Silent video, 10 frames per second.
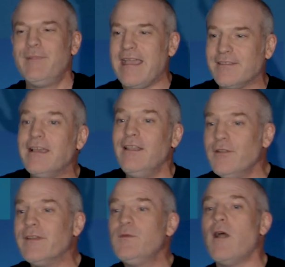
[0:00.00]
But yes, a lot
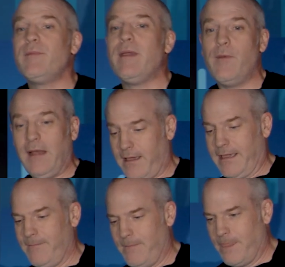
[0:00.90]
of us work with people we
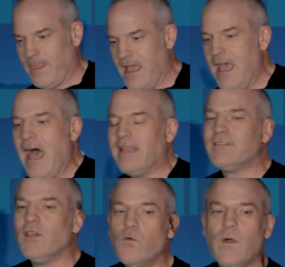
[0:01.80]
like. And
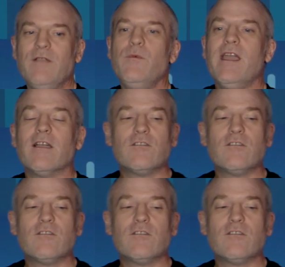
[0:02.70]
so when we are